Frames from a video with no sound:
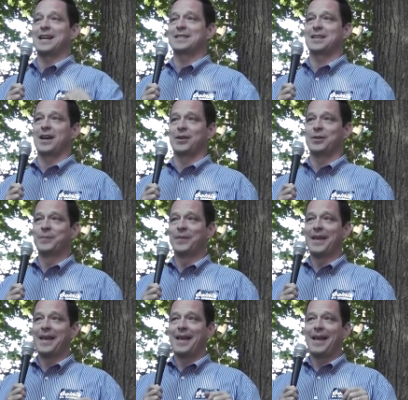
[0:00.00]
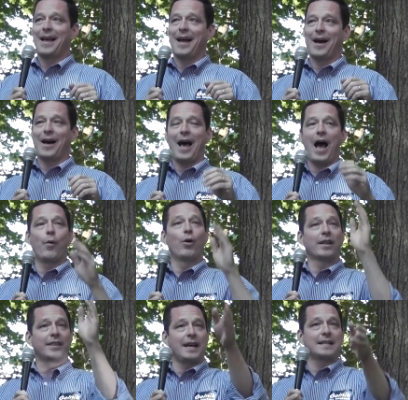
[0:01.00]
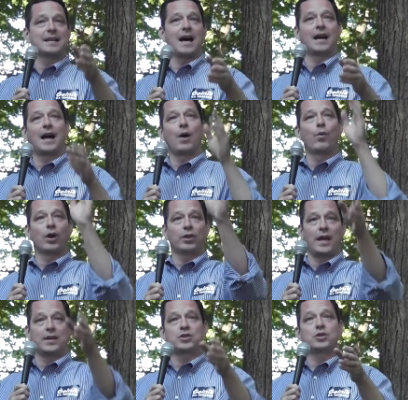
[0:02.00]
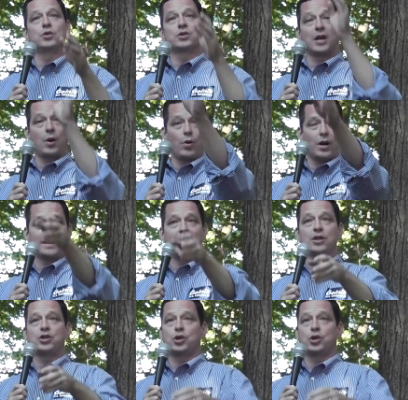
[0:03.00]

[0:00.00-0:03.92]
that cider. Uh, I want to thank Donna. I want to thank Susan. I want to thank